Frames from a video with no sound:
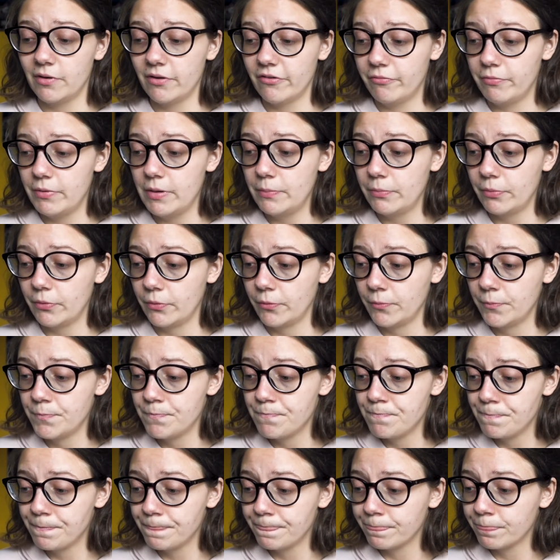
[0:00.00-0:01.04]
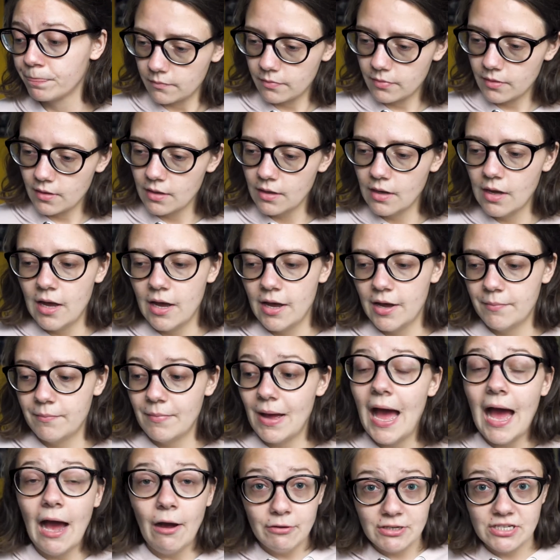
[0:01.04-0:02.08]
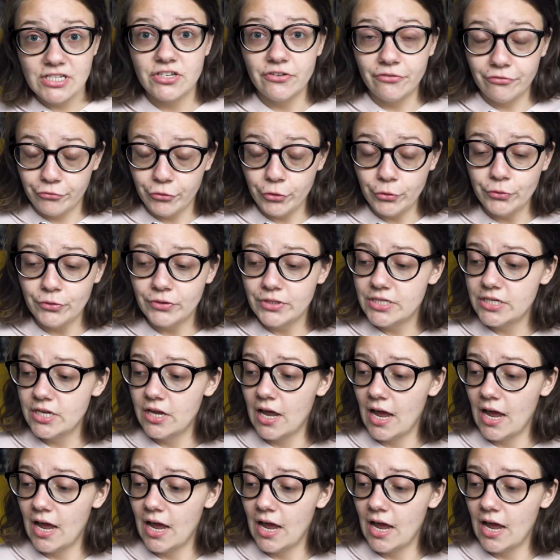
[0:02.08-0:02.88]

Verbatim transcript: of people um, how is the food?